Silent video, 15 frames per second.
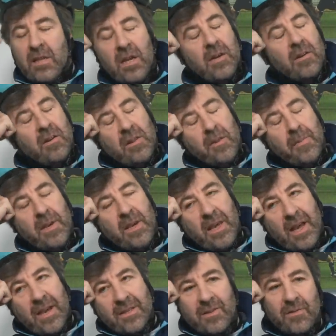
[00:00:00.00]
here on the
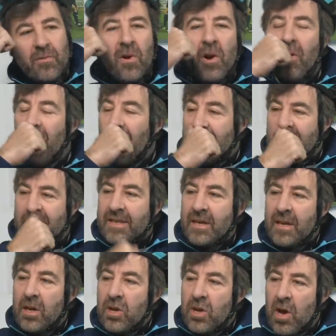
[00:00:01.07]
PCast. Rollies,
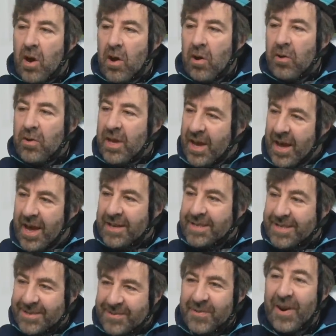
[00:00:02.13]
no,
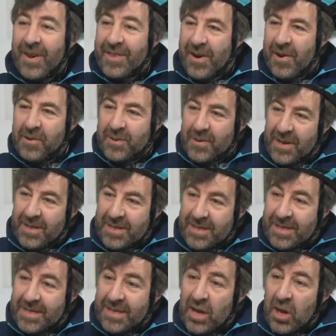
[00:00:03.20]
yes, ro those yeah.
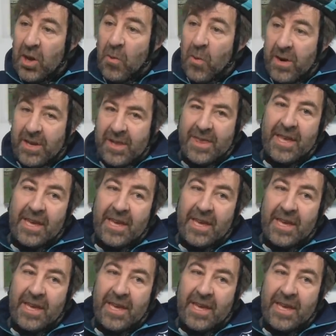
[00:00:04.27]
ones mm. where you